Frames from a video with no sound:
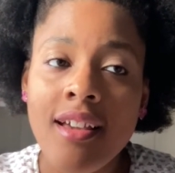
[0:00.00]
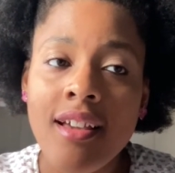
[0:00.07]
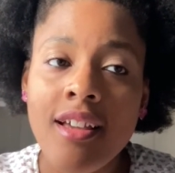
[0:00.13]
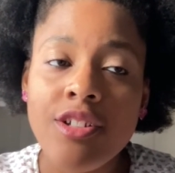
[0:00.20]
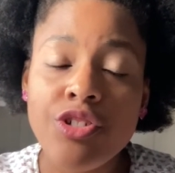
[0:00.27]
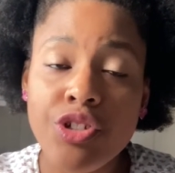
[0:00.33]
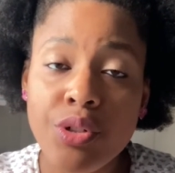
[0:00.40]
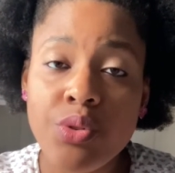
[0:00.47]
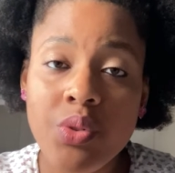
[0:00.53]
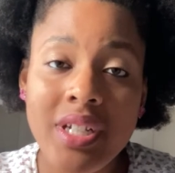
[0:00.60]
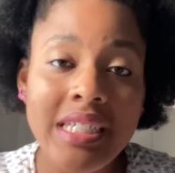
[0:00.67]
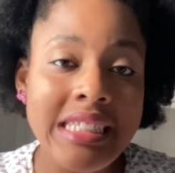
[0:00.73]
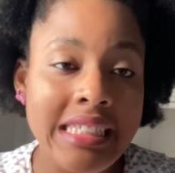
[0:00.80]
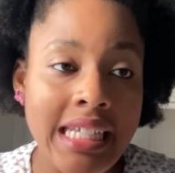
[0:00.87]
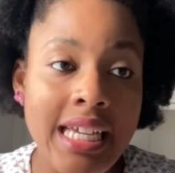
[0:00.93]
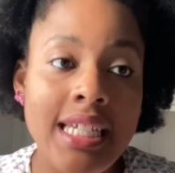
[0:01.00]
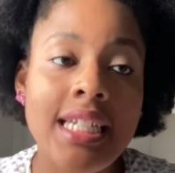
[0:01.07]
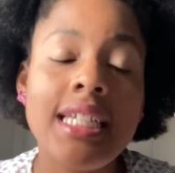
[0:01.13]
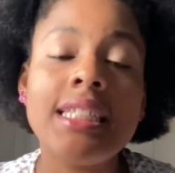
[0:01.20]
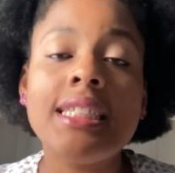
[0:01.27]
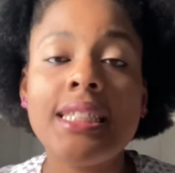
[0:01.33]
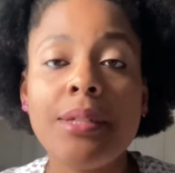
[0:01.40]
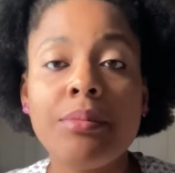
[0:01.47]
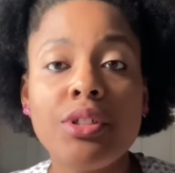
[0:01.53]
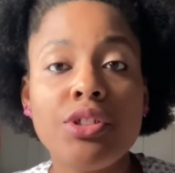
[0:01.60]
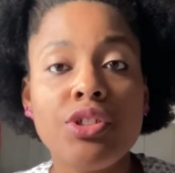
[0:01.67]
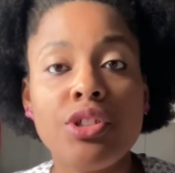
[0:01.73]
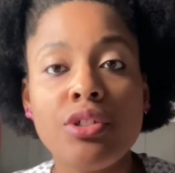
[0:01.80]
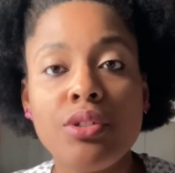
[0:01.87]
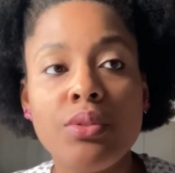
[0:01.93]
Joe Drake's son is similar
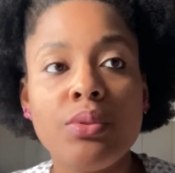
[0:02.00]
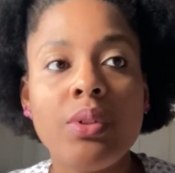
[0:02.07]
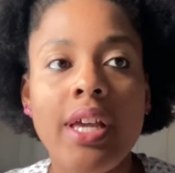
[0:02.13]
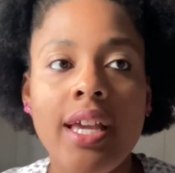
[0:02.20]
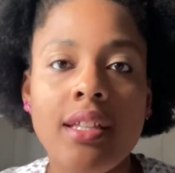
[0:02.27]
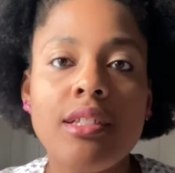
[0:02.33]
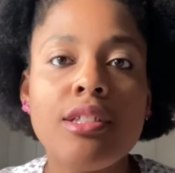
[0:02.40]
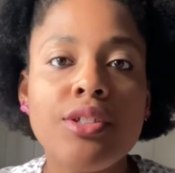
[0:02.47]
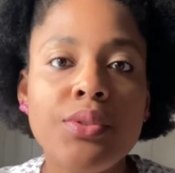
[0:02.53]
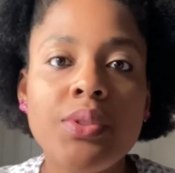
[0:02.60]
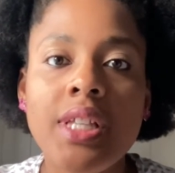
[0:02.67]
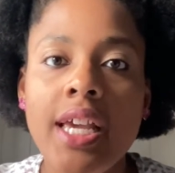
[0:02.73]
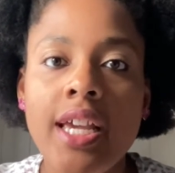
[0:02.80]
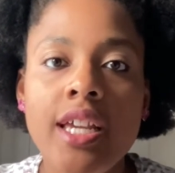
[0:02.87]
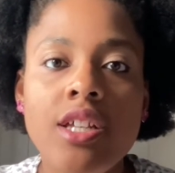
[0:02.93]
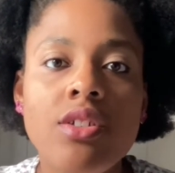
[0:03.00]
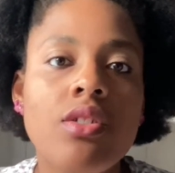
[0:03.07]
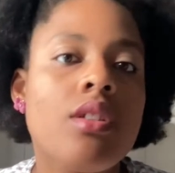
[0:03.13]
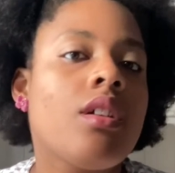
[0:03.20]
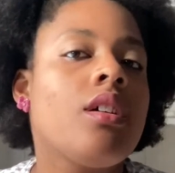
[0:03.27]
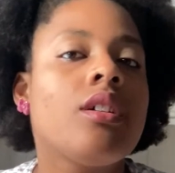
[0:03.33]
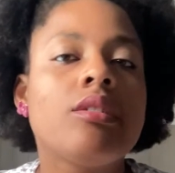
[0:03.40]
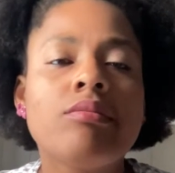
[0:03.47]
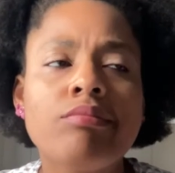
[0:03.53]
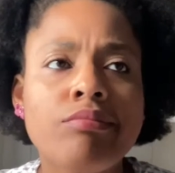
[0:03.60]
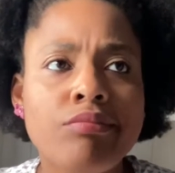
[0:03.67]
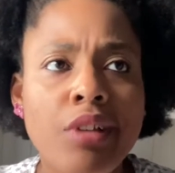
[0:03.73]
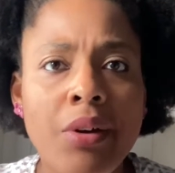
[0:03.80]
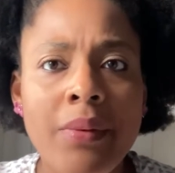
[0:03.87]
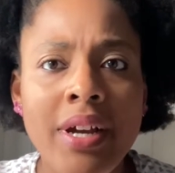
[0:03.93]
to Lou's age,
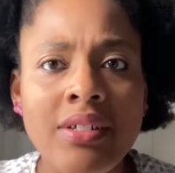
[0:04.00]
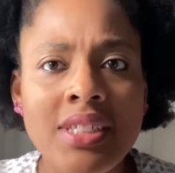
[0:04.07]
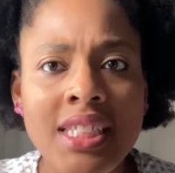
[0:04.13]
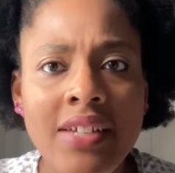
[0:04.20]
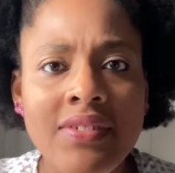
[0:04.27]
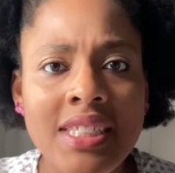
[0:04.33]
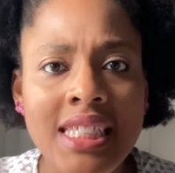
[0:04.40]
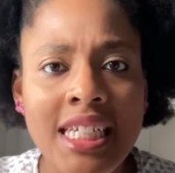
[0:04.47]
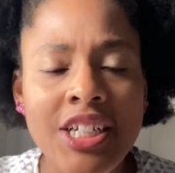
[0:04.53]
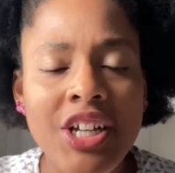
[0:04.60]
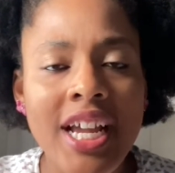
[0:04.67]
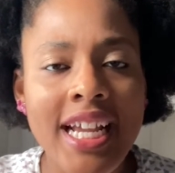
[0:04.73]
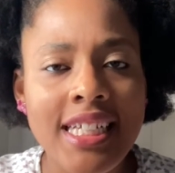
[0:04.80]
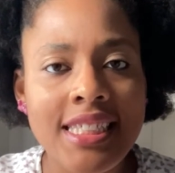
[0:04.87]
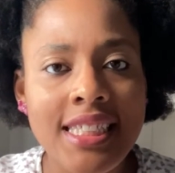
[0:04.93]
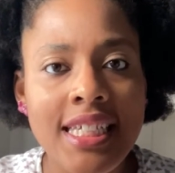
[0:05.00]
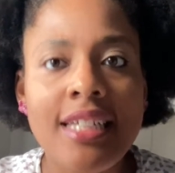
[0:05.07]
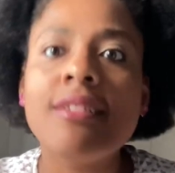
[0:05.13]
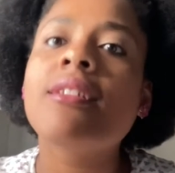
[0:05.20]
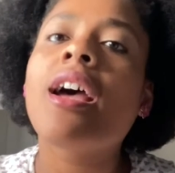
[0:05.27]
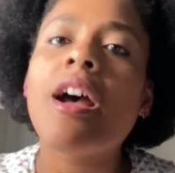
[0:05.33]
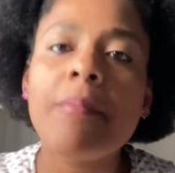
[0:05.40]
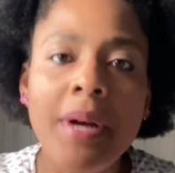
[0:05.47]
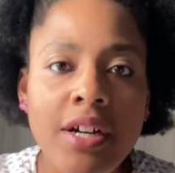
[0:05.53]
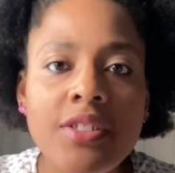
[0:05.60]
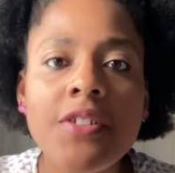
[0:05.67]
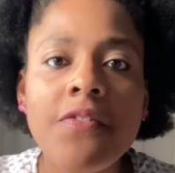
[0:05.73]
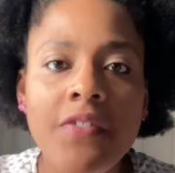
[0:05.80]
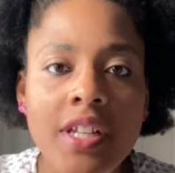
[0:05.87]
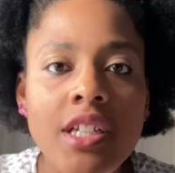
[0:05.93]
around 17 or 18, about
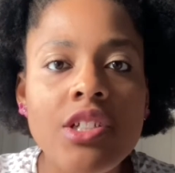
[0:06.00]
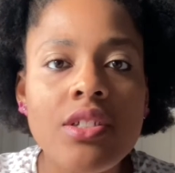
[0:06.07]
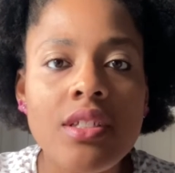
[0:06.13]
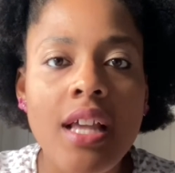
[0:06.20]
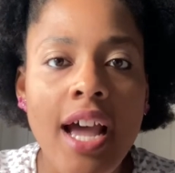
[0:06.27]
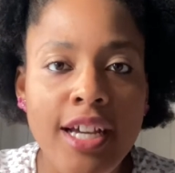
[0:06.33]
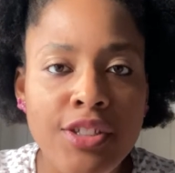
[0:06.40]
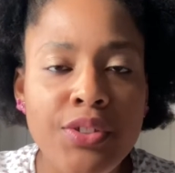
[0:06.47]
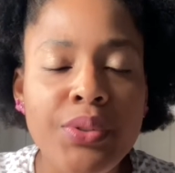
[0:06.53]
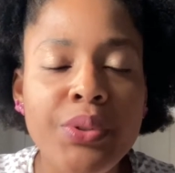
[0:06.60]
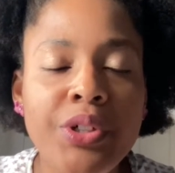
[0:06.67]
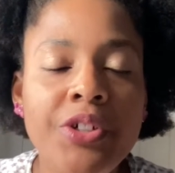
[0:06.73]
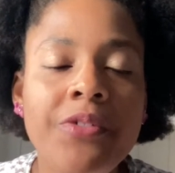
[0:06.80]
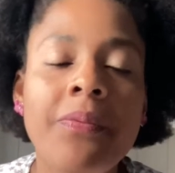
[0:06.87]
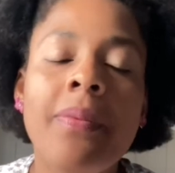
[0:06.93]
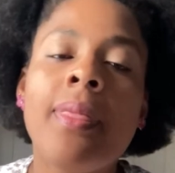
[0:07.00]
to finish high school.